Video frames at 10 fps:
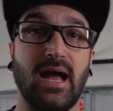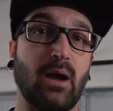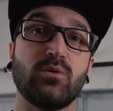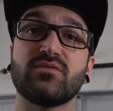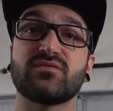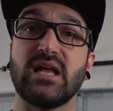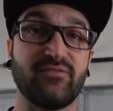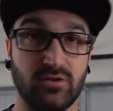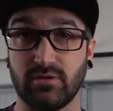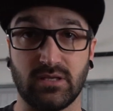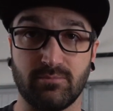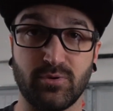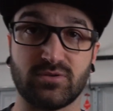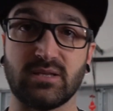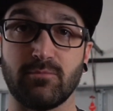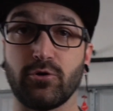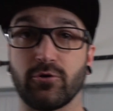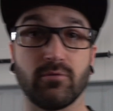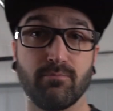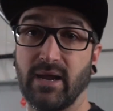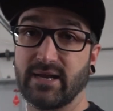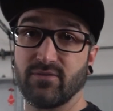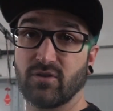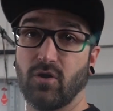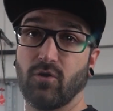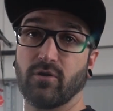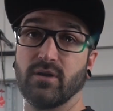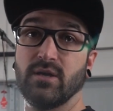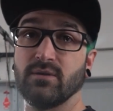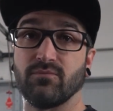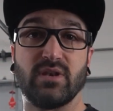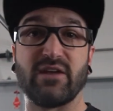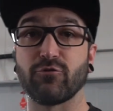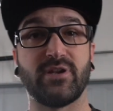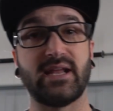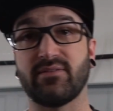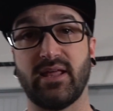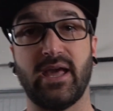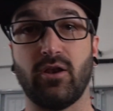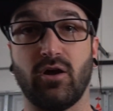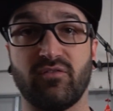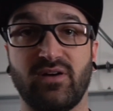I would have definitely put the motor back in the car, never taken the head off.